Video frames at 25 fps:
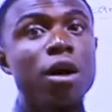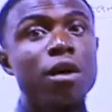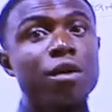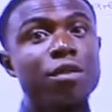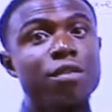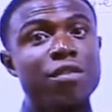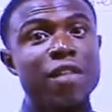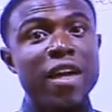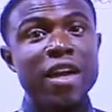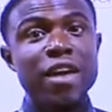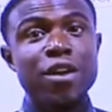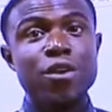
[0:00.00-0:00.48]

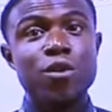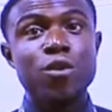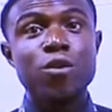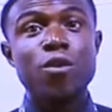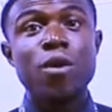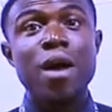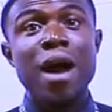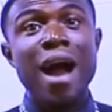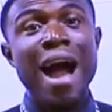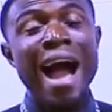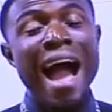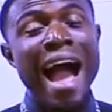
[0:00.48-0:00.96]
thank you,
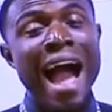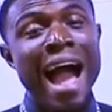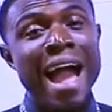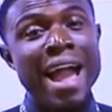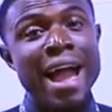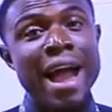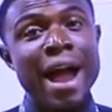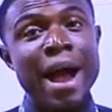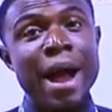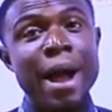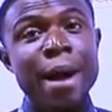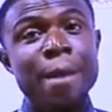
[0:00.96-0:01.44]
I
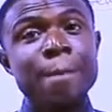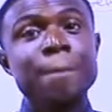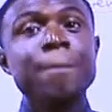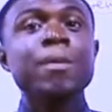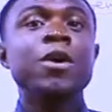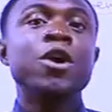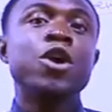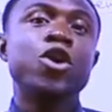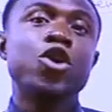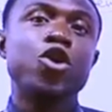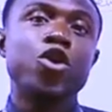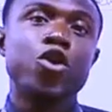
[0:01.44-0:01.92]
am
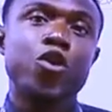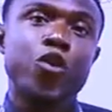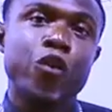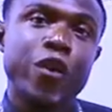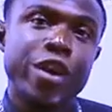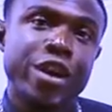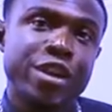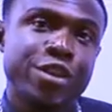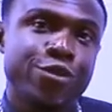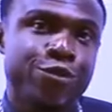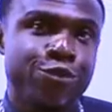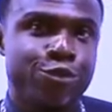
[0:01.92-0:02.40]

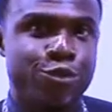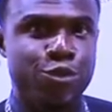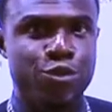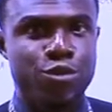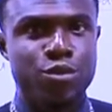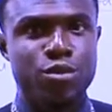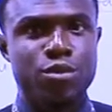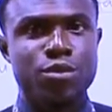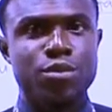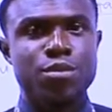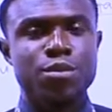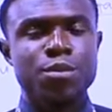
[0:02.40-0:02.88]
grateful.